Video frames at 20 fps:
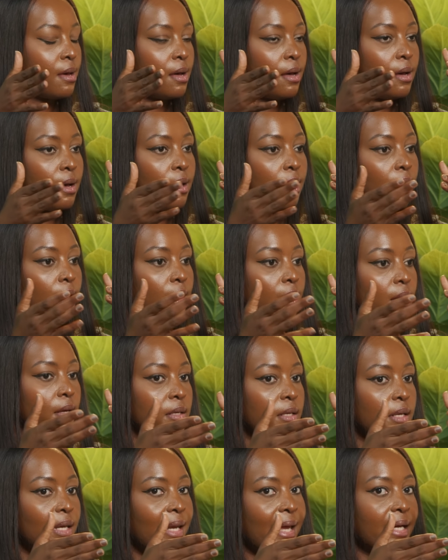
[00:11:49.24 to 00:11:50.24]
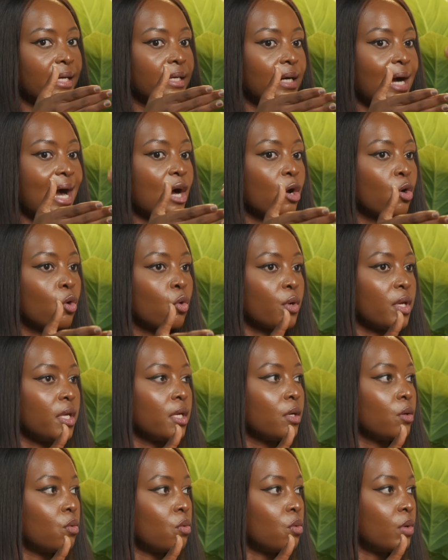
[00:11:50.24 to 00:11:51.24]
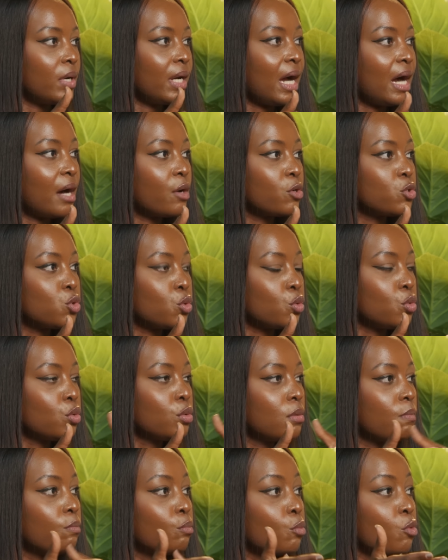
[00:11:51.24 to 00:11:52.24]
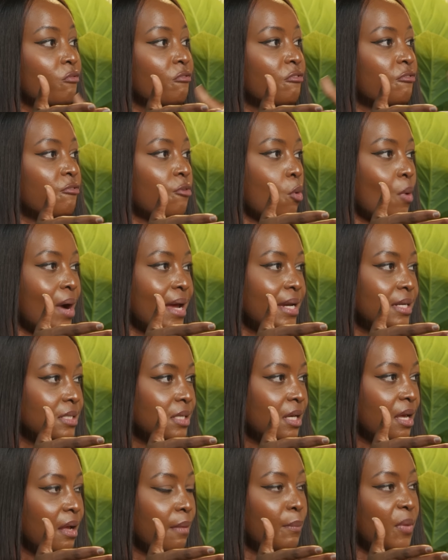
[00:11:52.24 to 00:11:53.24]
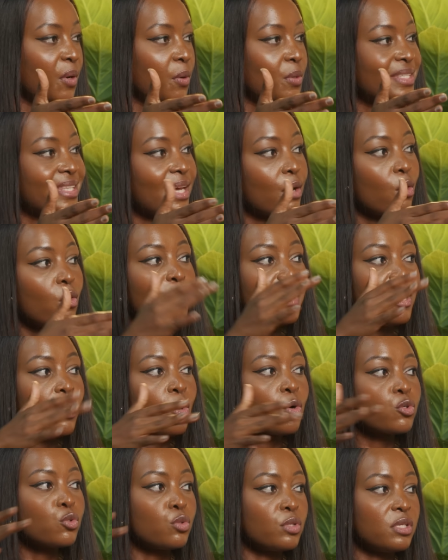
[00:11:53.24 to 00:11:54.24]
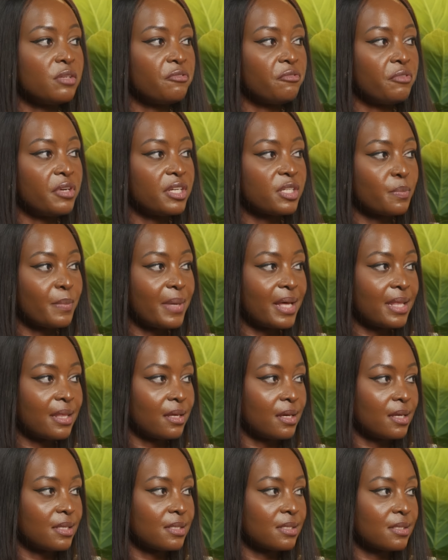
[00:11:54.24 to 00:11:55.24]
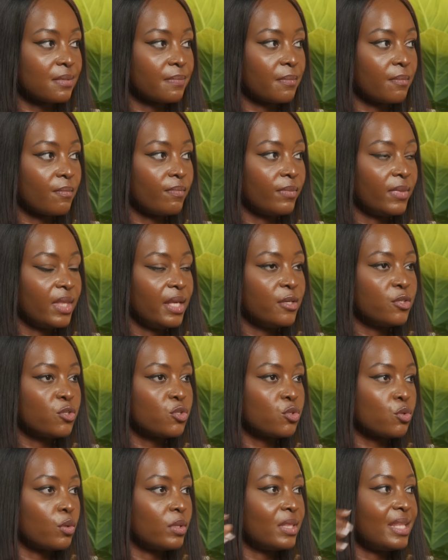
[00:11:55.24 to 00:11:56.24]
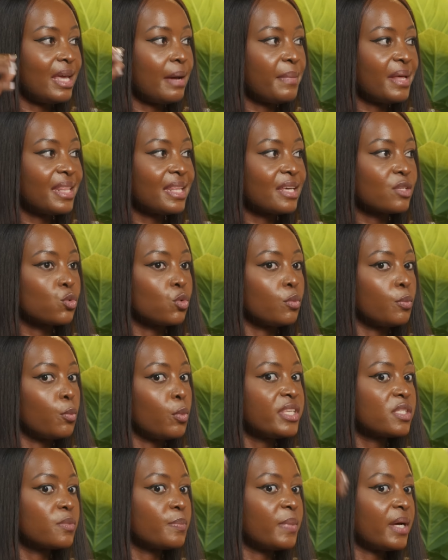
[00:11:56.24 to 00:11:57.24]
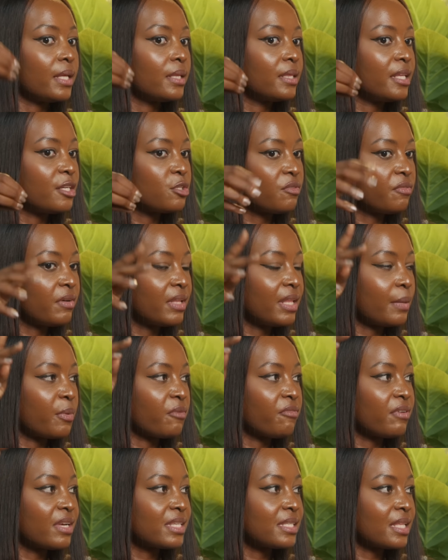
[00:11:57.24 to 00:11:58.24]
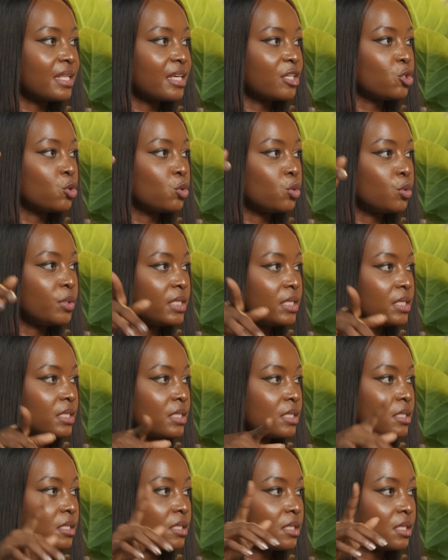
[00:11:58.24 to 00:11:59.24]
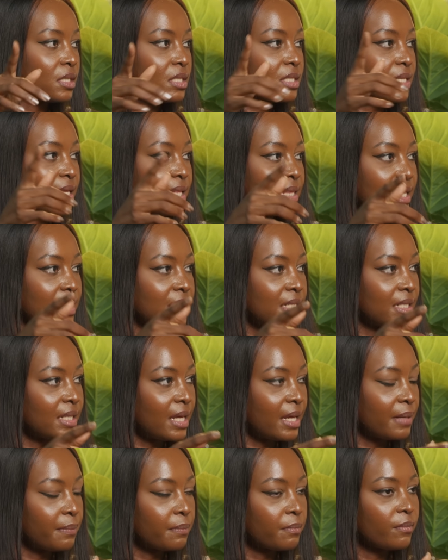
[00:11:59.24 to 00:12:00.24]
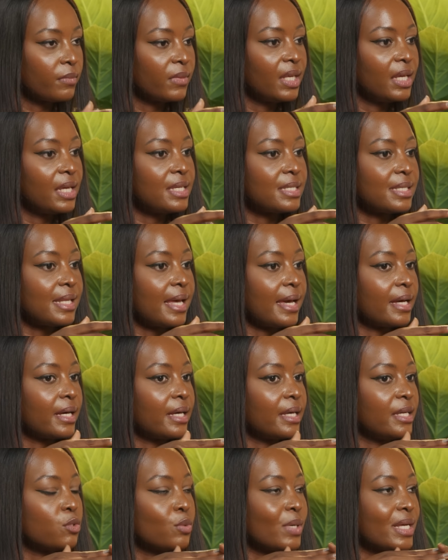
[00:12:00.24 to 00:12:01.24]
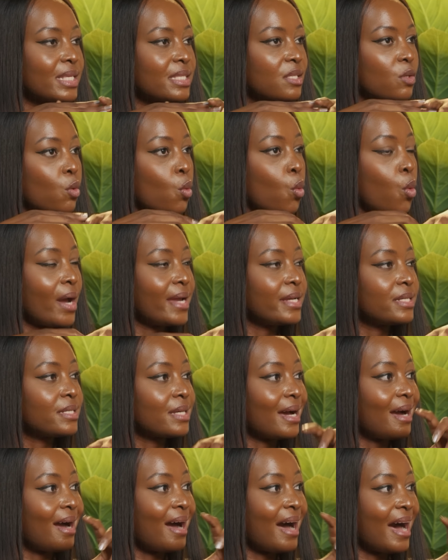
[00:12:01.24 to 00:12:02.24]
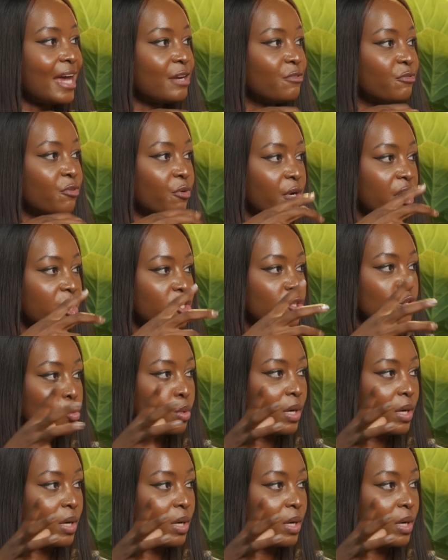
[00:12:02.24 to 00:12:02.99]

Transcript: uh, like agree on how to move forward yeah. because they all belong to different mothers. Yeah. So their mothers would whisper that your father prefers the other children, this is this and that and that. He's like, it was quite hard for us to